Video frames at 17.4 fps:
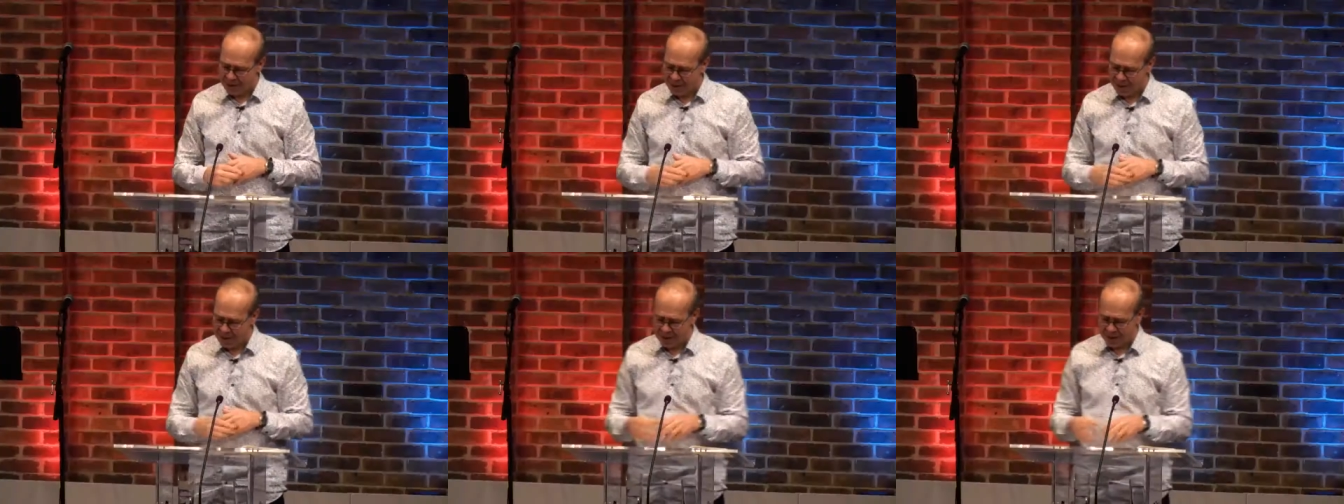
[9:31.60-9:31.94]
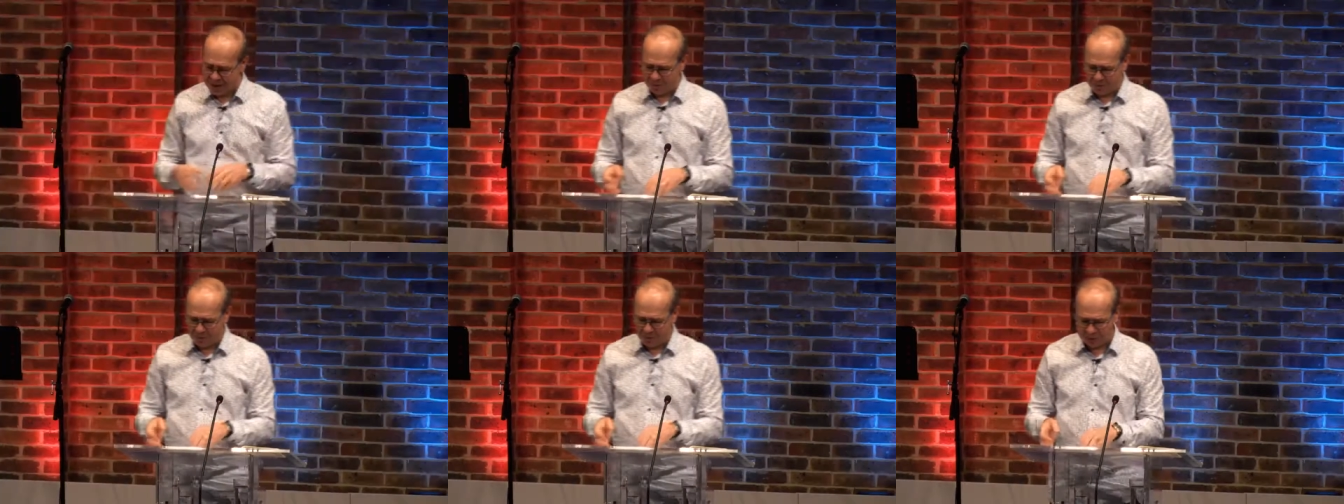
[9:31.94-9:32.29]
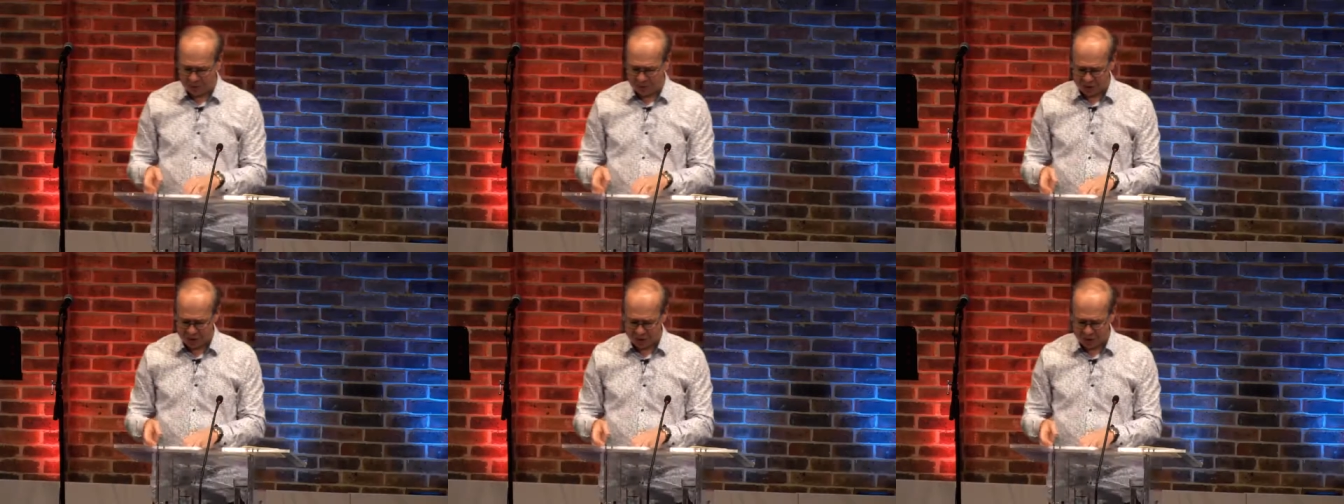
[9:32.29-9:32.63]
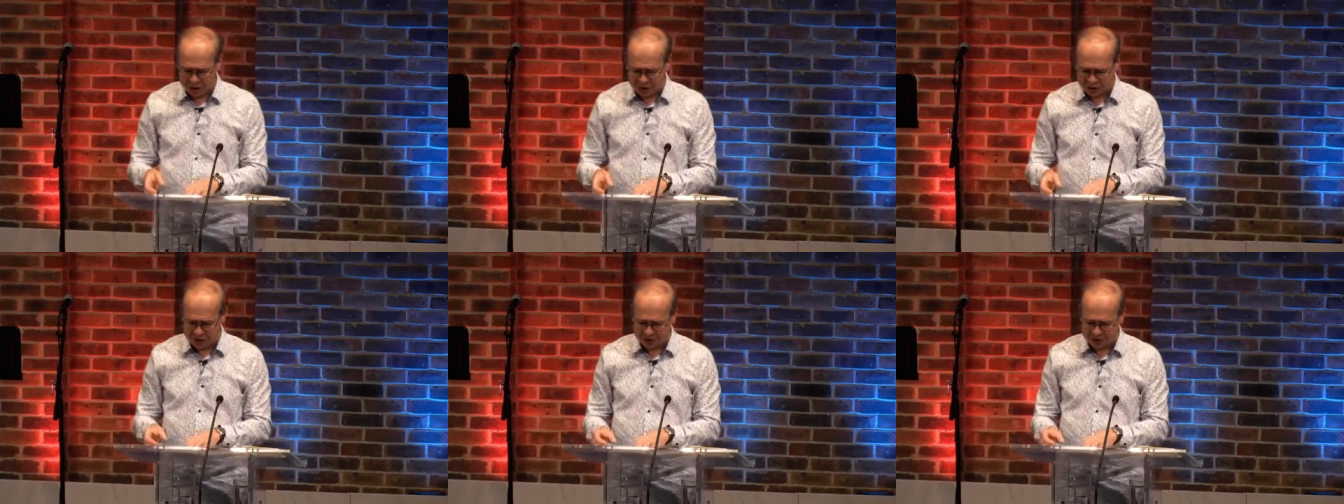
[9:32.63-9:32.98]
here? What is
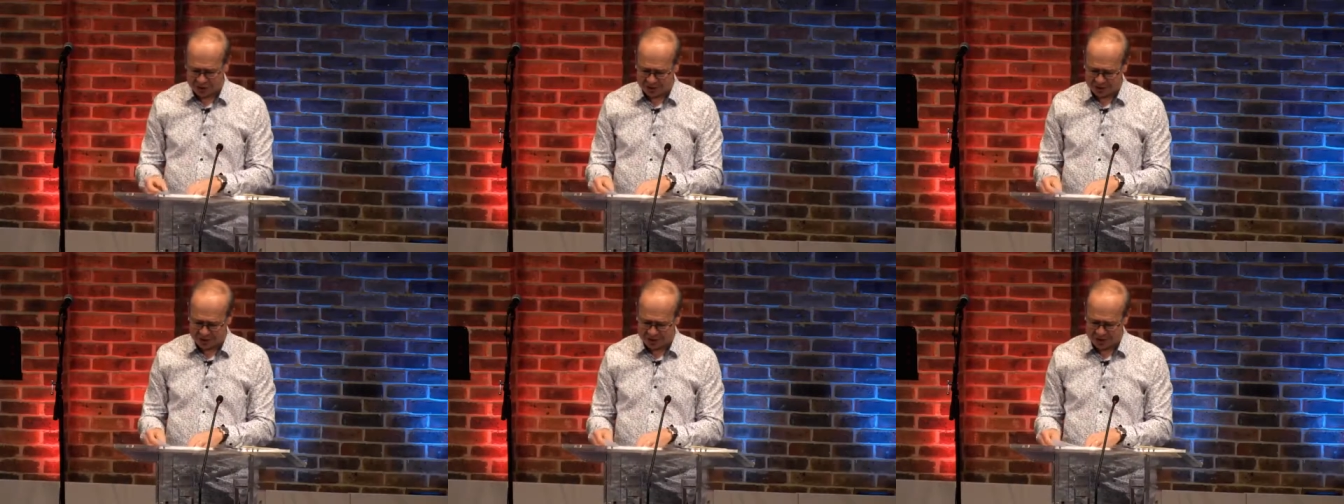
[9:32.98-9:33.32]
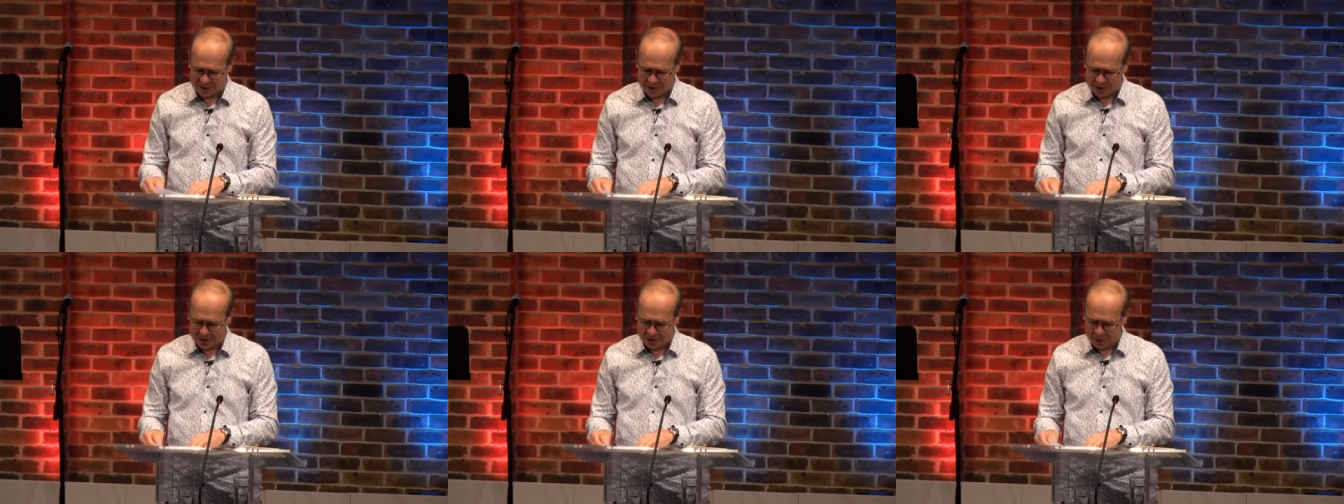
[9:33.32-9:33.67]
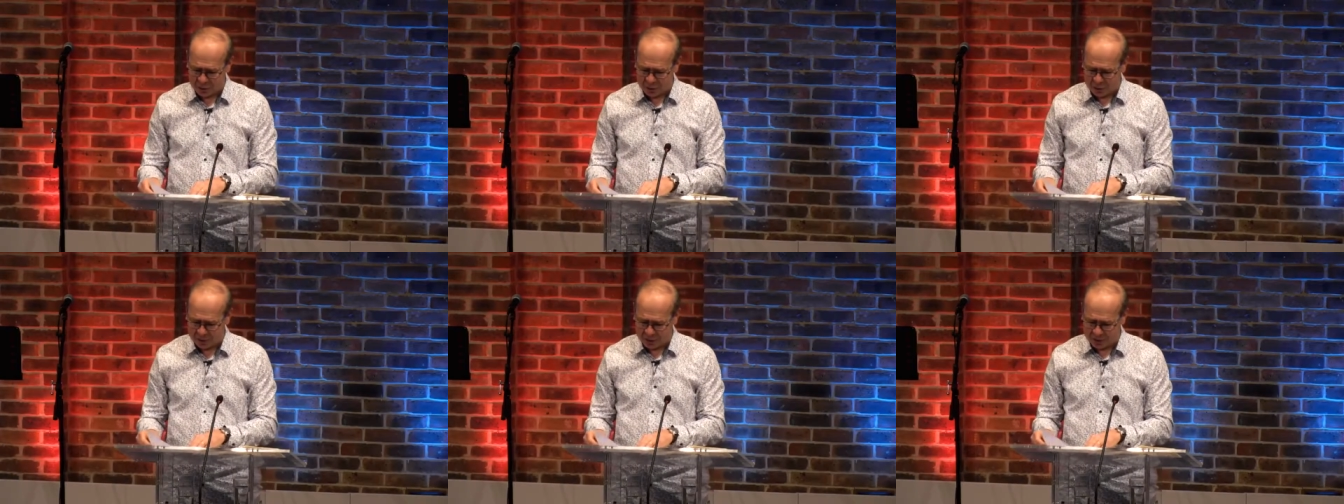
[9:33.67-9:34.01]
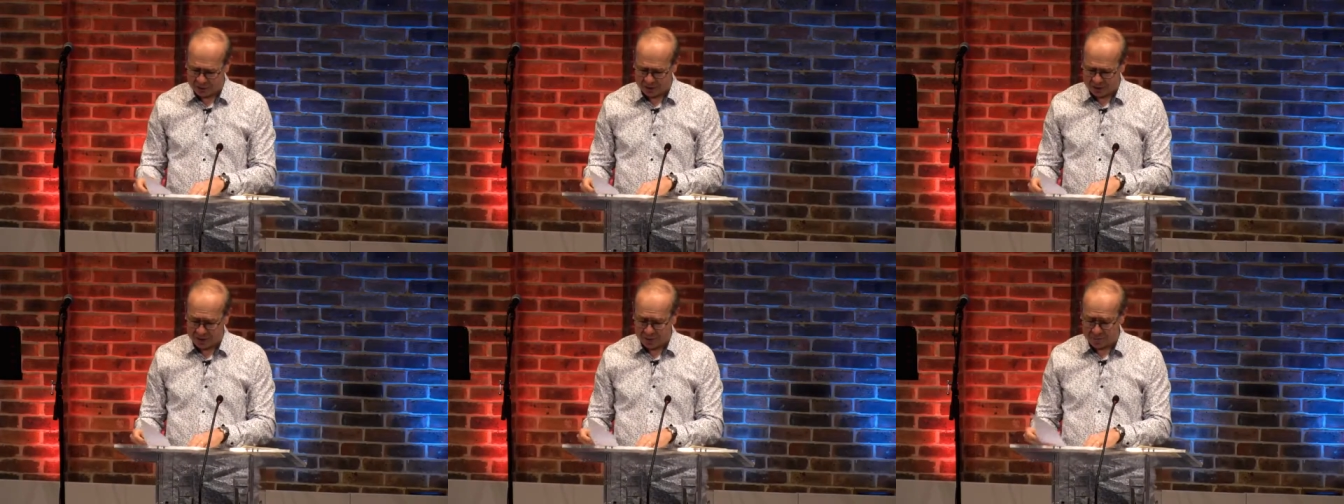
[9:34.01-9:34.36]
Jesus talking
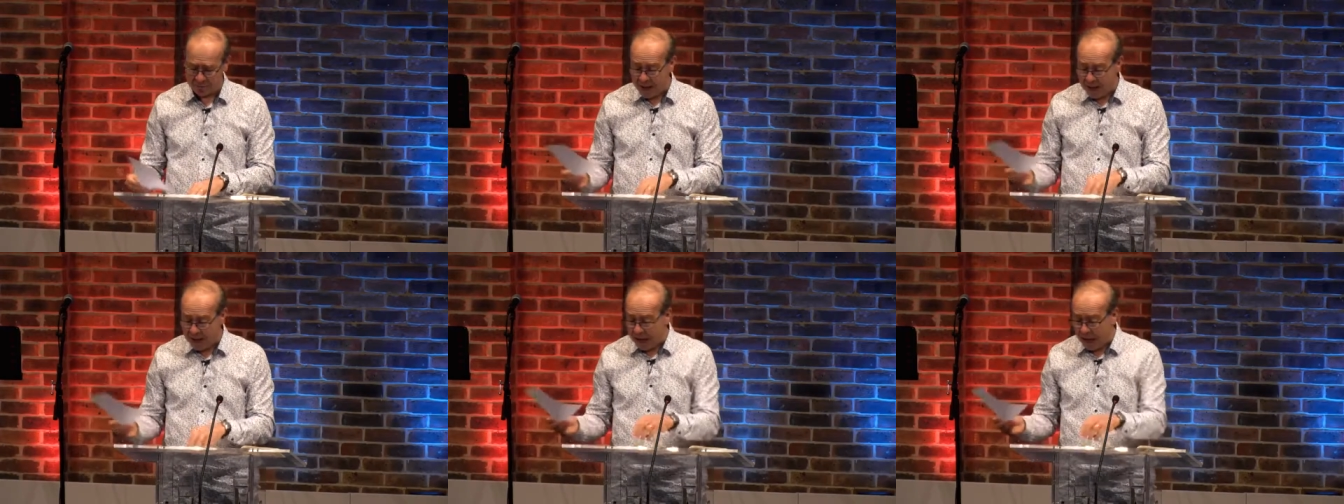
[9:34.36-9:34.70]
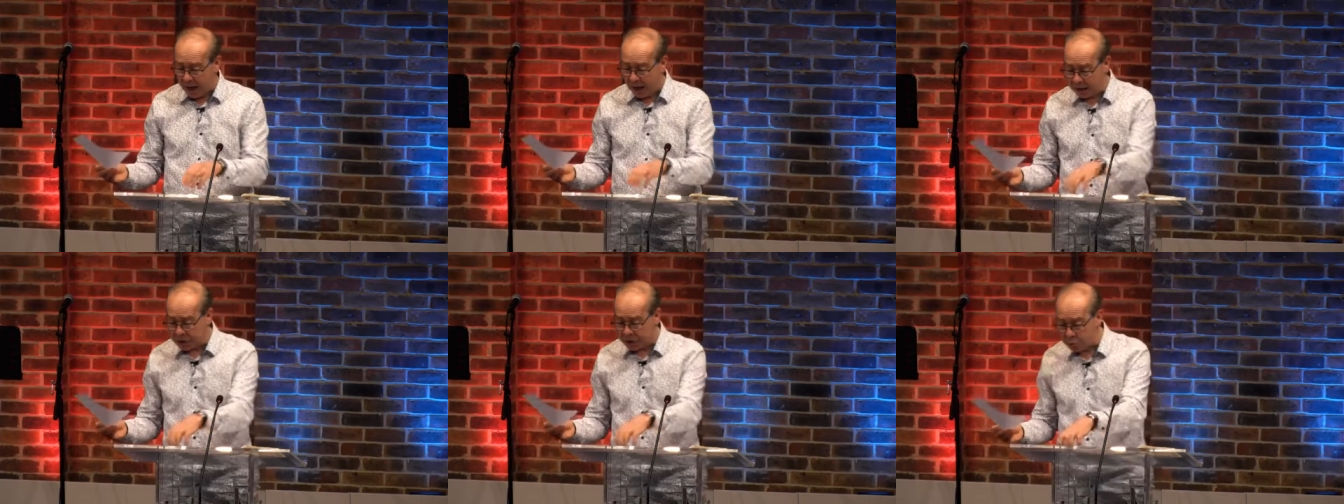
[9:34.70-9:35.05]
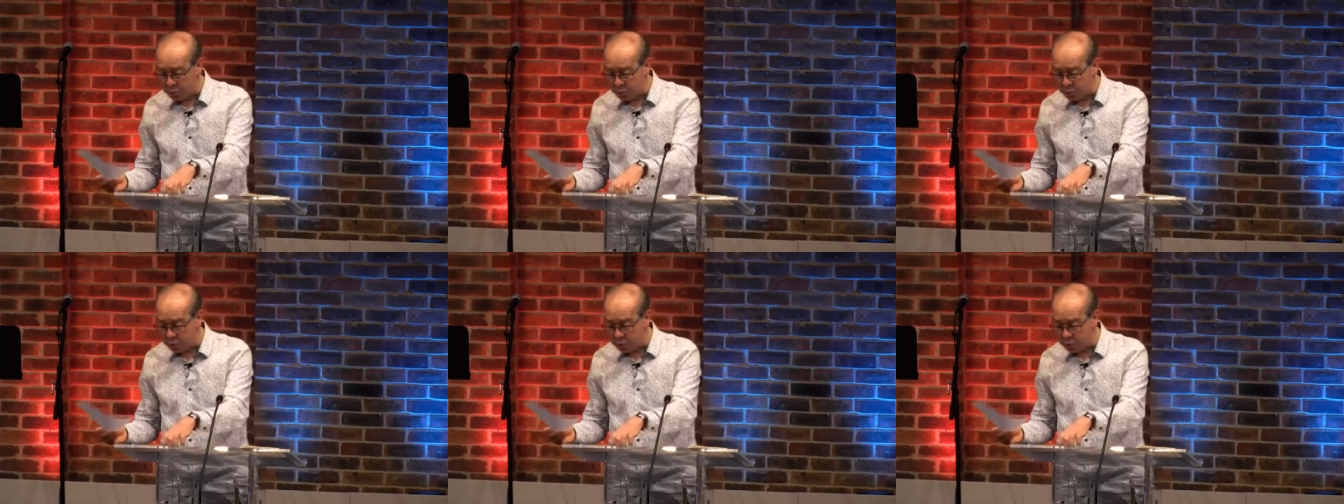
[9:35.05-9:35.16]
about? And it's